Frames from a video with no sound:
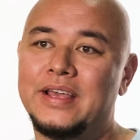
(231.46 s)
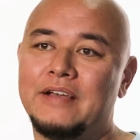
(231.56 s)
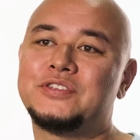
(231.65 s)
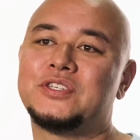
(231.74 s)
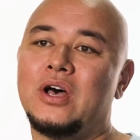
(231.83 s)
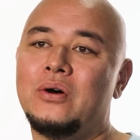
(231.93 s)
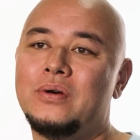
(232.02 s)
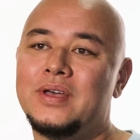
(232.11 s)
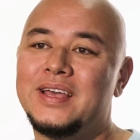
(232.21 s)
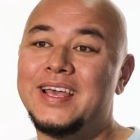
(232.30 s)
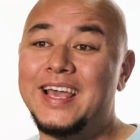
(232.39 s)
If so,
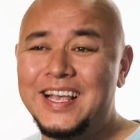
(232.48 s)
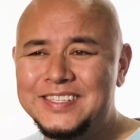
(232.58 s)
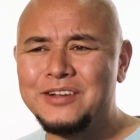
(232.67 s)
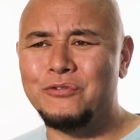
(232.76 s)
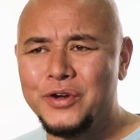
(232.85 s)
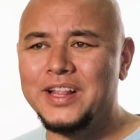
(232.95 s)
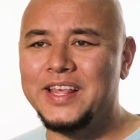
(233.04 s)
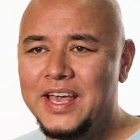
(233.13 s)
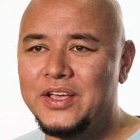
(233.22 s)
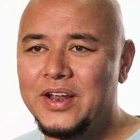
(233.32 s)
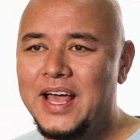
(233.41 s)
is it
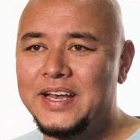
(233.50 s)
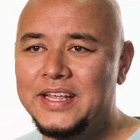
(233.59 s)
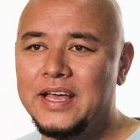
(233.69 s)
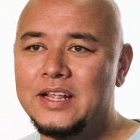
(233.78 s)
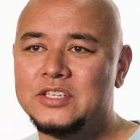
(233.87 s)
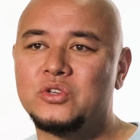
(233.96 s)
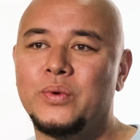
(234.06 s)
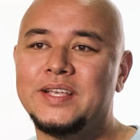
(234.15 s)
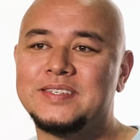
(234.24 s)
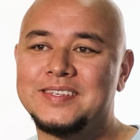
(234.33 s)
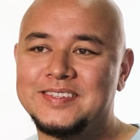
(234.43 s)
really a good idea to
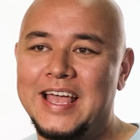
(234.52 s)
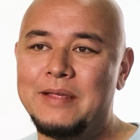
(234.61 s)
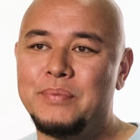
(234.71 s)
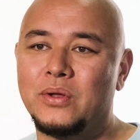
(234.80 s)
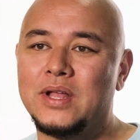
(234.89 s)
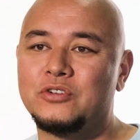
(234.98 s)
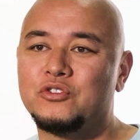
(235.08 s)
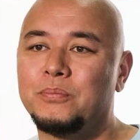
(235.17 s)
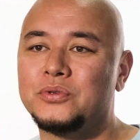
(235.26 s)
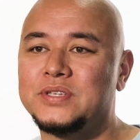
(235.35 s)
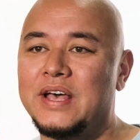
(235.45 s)
squeeze a site build on
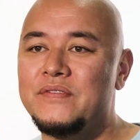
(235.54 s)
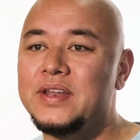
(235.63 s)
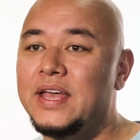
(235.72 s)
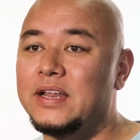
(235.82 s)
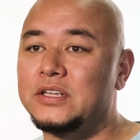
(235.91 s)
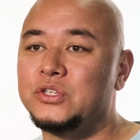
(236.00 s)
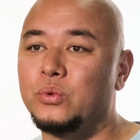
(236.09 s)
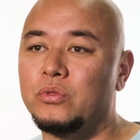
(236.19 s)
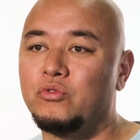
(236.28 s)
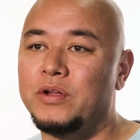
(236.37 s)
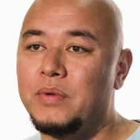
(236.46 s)
Drupal seven into two
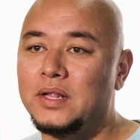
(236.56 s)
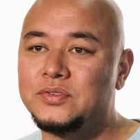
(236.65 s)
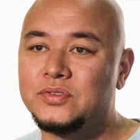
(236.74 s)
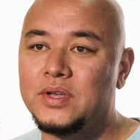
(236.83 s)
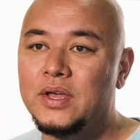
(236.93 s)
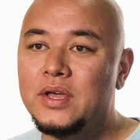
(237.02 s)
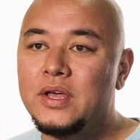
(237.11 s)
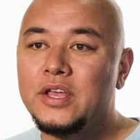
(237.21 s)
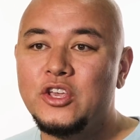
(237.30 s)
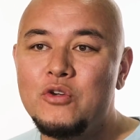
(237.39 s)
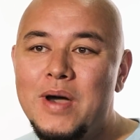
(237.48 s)
or three months?
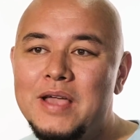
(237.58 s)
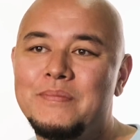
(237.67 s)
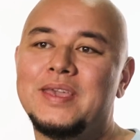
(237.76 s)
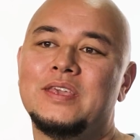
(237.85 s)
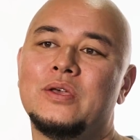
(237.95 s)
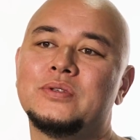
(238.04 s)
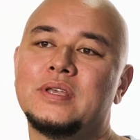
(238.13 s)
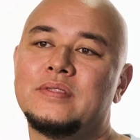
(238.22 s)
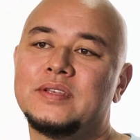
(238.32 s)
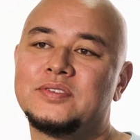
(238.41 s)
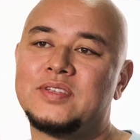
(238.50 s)
You might be
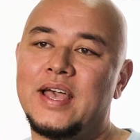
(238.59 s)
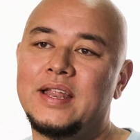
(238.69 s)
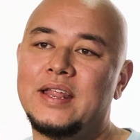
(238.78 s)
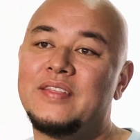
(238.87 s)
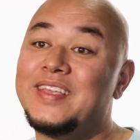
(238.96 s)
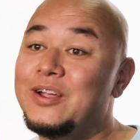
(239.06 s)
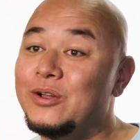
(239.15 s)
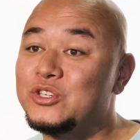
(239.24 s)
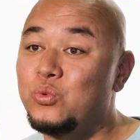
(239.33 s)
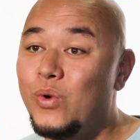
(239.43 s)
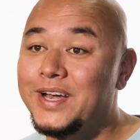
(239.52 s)
using this site in the year
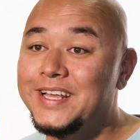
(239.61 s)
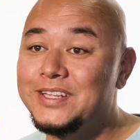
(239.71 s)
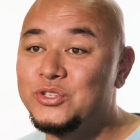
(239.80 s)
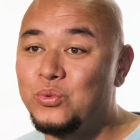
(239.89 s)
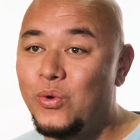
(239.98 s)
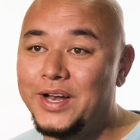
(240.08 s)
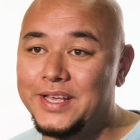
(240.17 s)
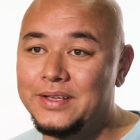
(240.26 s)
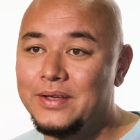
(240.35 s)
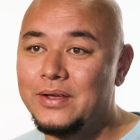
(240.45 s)
twenty twenty.